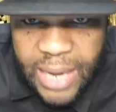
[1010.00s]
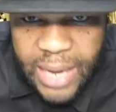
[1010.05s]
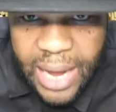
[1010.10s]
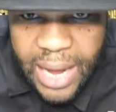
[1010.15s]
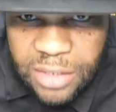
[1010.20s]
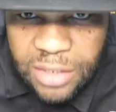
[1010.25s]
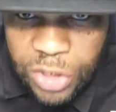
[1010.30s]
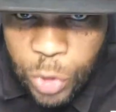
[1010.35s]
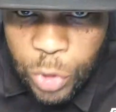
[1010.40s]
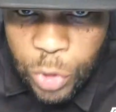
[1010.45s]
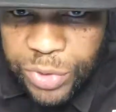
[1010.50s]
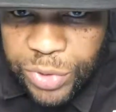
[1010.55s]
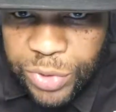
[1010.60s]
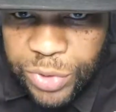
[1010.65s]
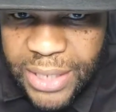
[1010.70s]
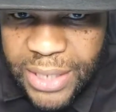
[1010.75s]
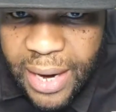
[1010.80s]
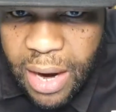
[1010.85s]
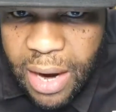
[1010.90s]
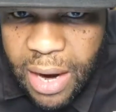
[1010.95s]
a soup chat
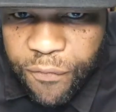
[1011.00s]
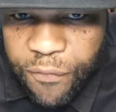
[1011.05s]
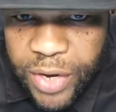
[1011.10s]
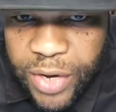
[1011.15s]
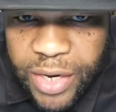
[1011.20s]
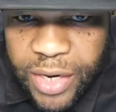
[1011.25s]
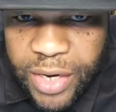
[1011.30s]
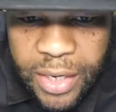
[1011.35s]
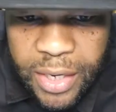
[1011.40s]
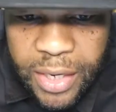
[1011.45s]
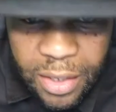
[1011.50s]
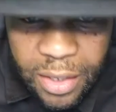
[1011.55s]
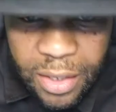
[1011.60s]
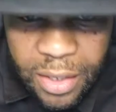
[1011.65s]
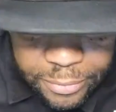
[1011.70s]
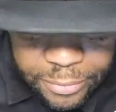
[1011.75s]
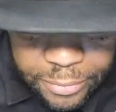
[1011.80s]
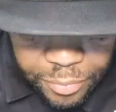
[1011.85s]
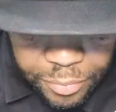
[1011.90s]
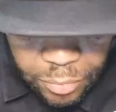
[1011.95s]
off in here.
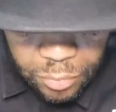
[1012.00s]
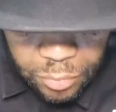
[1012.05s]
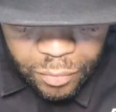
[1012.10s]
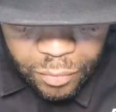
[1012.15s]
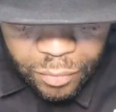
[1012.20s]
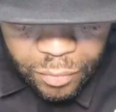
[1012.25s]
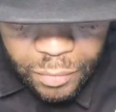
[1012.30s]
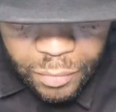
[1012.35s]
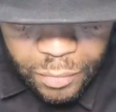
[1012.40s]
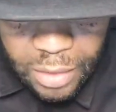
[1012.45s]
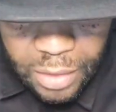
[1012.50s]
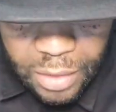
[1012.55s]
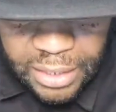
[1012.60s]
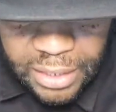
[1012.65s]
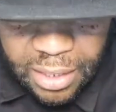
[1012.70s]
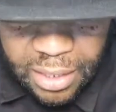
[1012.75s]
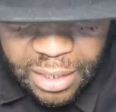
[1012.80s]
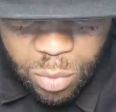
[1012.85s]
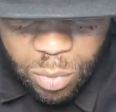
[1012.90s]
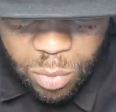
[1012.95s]

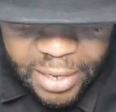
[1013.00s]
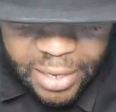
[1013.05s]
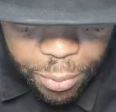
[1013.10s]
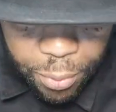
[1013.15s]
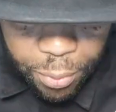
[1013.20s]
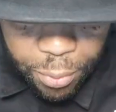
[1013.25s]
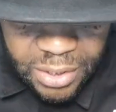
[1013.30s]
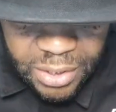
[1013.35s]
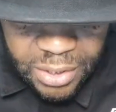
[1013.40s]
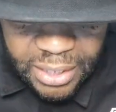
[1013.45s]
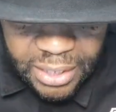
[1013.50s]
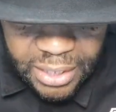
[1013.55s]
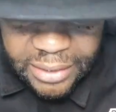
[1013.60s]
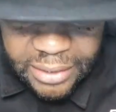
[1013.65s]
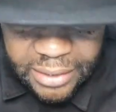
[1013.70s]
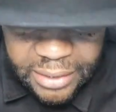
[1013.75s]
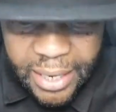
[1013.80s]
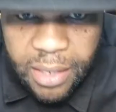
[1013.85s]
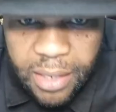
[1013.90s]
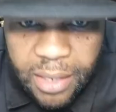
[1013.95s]
Taylor Ray, appreciate
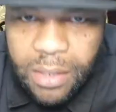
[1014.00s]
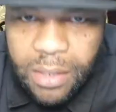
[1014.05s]
that.